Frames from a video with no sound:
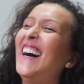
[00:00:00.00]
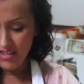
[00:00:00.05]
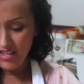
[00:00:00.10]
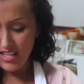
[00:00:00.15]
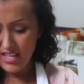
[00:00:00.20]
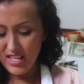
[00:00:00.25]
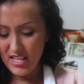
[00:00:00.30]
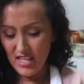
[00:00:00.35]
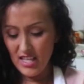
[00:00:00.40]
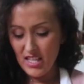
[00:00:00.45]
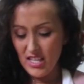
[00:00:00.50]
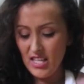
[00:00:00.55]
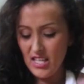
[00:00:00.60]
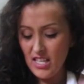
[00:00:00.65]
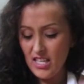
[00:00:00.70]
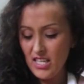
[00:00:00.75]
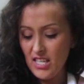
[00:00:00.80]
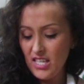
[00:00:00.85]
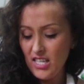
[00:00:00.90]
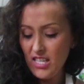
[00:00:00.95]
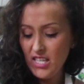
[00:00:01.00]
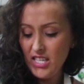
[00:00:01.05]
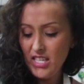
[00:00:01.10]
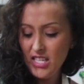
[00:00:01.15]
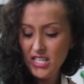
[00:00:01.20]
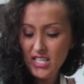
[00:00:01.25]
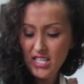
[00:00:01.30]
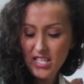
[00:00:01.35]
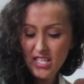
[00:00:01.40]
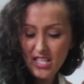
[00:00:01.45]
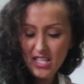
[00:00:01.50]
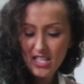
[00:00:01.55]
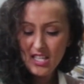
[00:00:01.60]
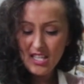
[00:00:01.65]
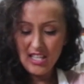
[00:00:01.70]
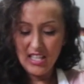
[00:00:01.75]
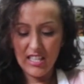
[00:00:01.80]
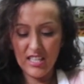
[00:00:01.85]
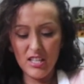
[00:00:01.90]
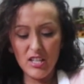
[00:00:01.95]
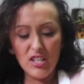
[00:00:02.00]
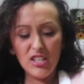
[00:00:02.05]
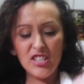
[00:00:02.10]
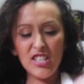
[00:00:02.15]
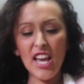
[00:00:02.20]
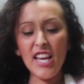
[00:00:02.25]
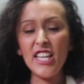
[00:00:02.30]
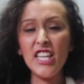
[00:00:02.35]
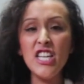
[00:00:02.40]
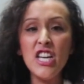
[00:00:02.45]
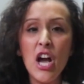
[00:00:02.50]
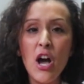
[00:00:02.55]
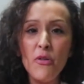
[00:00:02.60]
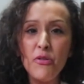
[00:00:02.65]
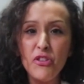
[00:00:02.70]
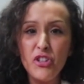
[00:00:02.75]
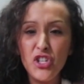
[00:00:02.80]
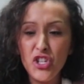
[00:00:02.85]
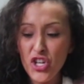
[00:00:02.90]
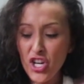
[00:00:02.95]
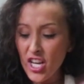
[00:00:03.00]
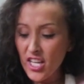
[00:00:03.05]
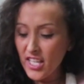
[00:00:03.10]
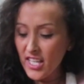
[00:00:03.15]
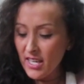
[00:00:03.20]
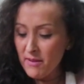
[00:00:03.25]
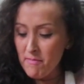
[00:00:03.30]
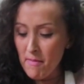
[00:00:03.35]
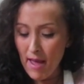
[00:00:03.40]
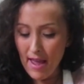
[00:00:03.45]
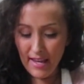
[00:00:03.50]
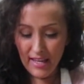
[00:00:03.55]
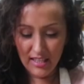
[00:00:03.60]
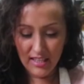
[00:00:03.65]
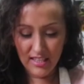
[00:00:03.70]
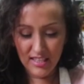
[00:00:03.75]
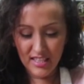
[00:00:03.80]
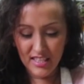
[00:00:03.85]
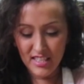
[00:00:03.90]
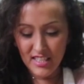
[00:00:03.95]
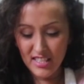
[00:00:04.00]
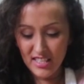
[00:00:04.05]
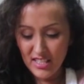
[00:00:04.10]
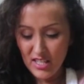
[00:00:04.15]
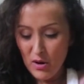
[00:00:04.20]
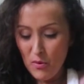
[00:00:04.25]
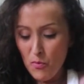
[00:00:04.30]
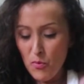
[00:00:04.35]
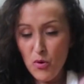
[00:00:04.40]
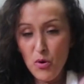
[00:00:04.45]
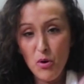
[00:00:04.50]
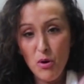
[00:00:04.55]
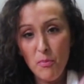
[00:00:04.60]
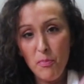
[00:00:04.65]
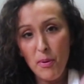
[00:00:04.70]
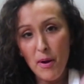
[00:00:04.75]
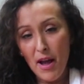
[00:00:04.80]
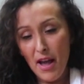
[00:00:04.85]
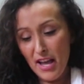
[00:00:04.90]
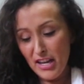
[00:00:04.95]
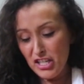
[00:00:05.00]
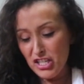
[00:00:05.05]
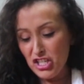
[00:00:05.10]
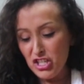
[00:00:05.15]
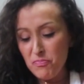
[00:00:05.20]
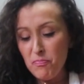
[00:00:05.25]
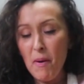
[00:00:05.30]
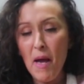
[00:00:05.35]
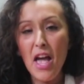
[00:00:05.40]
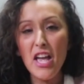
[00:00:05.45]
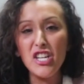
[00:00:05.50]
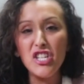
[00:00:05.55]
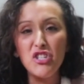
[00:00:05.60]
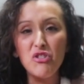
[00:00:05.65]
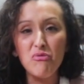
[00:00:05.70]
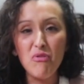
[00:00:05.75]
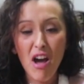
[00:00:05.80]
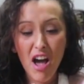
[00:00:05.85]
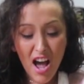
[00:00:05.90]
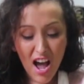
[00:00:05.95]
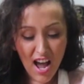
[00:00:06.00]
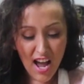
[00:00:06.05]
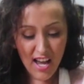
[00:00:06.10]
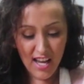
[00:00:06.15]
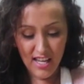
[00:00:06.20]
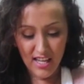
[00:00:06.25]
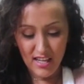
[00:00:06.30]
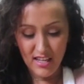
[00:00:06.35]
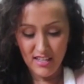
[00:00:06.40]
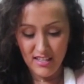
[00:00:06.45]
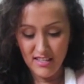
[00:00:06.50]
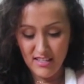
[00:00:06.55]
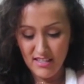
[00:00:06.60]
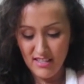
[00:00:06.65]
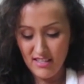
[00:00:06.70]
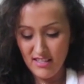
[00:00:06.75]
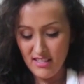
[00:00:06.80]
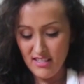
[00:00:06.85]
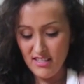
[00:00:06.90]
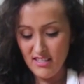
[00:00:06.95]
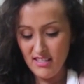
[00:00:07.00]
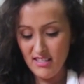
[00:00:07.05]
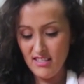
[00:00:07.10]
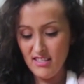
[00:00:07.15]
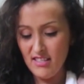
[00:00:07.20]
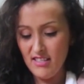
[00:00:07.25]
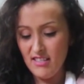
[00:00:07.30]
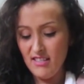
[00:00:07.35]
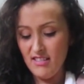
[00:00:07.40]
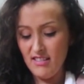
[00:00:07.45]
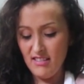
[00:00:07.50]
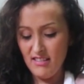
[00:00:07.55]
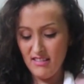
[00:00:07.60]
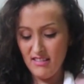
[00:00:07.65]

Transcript: Dun, dun, dun, dun, dun, dun. Taking out the chicken, mate. We're gonna pat, pat it dry. Pat.